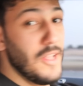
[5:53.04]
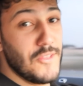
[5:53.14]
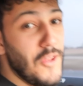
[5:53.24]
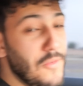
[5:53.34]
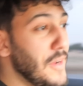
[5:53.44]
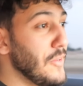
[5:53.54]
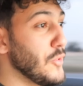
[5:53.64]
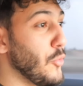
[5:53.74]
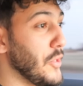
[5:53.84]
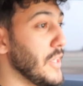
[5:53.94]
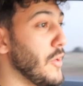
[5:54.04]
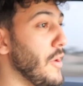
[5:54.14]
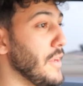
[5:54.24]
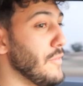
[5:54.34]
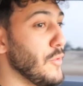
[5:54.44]
It's not a very torquey
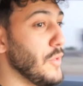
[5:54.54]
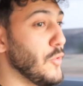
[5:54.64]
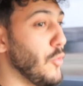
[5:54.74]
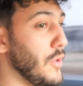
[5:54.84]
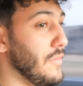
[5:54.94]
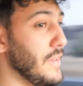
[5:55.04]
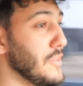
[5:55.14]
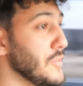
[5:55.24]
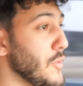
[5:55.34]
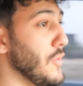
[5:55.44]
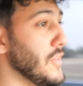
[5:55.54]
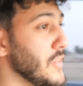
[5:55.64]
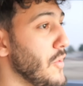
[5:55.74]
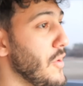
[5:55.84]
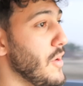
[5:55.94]
car, even though the torque figures on
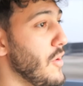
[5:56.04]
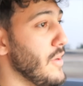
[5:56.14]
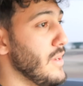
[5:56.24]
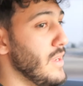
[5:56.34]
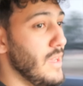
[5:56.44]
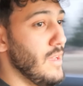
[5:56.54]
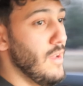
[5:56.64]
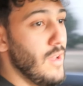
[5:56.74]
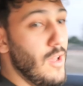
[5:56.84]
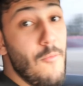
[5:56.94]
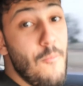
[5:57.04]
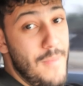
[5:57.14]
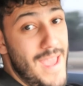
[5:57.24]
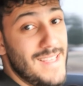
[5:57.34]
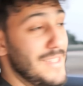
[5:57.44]
this car are
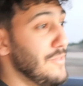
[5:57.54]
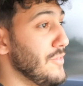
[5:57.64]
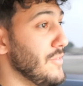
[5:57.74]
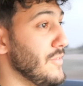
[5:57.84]
massive.